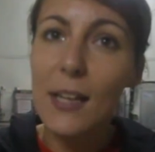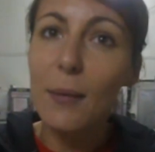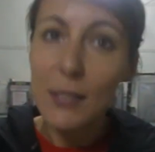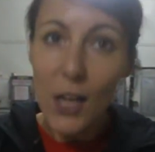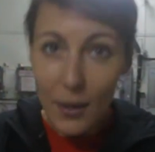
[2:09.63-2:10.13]

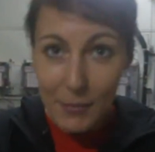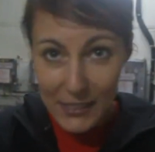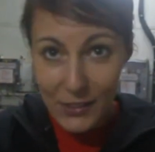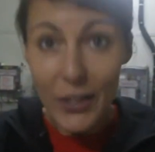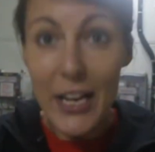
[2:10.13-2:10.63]
Sometimes
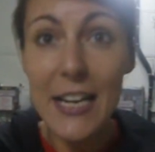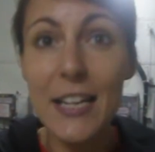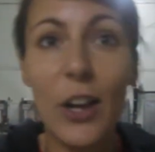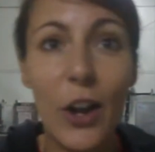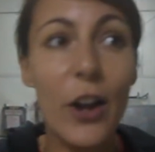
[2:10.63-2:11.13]
it's
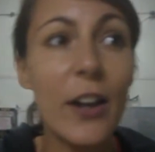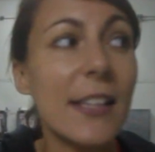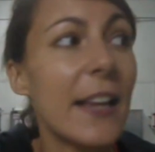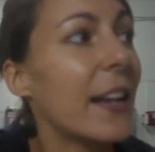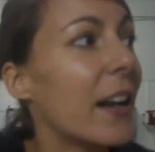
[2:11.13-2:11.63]
really good,
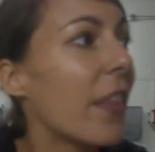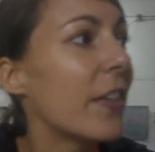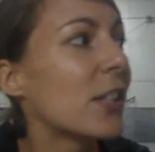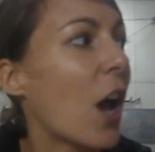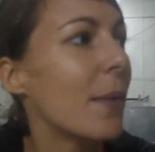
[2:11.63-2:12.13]
and then
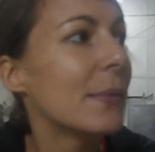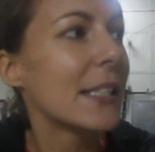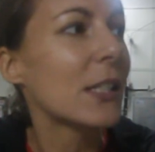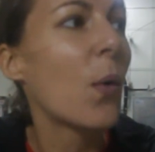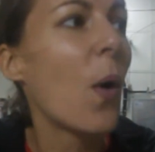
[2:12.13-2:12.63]
other times
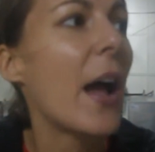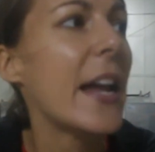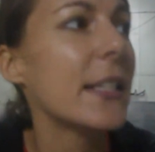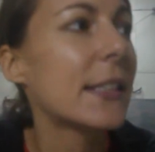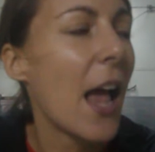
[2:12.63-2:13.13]
it's
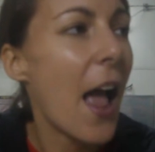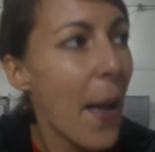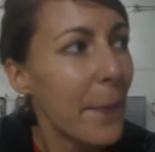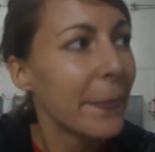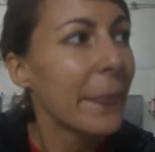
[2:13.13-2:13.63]
quite
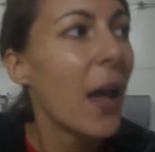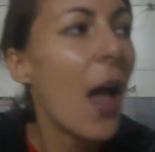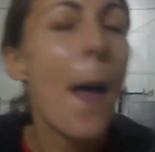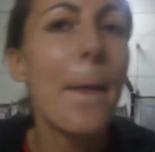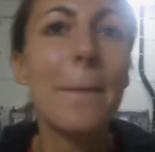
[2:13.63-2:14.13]
um,
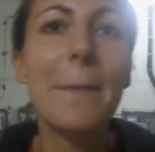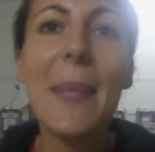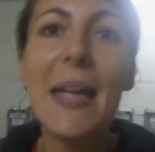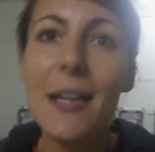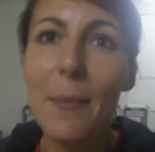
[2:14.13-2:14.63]

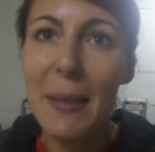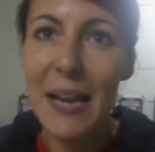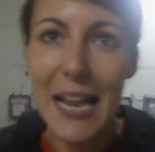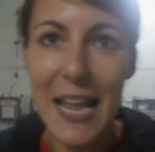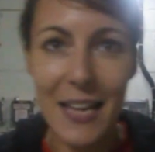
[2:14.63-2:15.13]

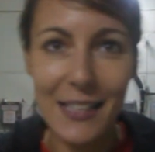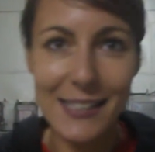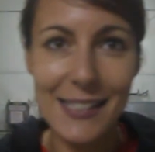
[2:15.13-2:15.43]
minimalist.